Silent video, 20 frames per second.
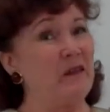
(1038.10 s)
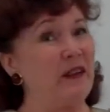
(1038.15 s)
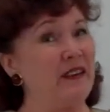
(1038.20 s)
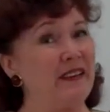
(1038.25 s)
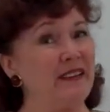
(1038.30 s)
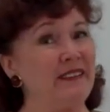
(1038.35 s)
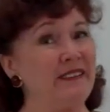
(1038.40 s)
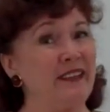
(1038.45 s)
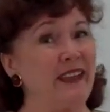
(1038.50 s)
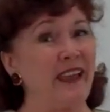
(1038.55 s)
we
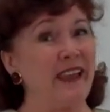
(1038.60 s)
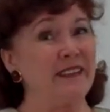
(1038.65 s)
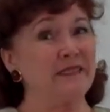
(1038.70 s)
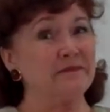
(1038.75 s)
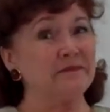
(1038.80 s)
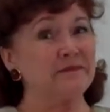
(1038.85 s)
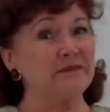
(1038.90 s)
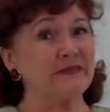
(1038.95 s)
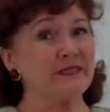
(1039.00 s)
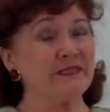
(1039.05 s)
didn't
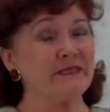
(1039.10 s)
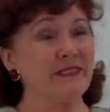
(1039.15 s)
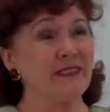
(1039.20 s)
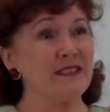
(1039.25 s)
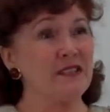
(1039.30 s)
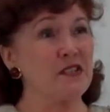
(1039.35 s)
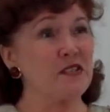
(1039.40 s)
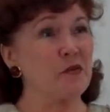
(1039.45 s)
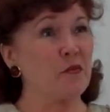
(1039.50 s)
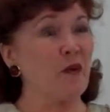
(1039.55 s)
get
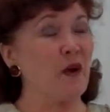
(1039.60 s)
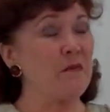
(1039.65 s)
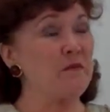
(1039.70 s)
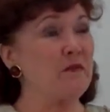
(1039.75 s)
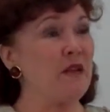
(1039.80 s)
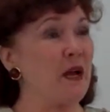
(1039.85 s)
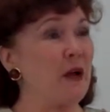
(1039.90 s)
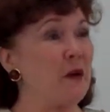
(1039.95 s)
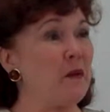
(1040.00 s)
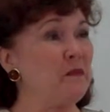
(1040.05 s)

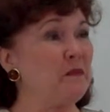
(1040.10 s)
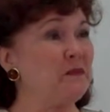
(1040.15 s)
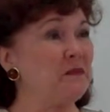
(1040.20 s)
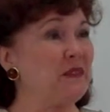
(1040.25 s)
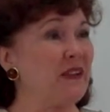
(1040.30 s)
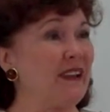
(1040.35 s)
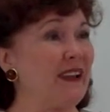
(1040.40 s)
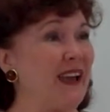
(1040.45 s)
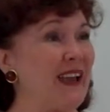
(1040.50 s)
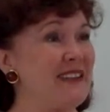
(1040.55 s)
swept up
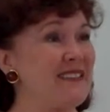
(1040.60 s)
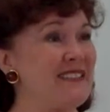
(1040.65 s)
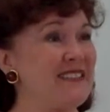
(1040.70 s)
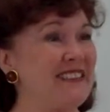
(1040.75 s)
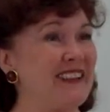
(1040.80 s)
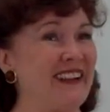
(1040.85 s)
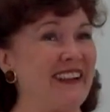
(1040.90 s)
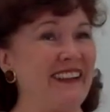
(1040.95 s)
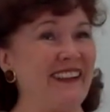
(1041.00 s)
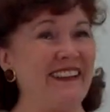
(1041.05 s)

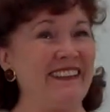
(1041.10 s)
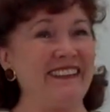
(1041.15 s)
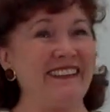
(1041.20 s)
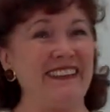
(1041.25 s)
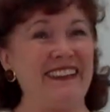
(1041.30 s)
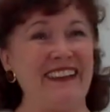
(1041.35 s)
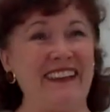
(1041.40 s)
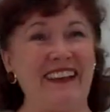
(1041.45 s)
last night.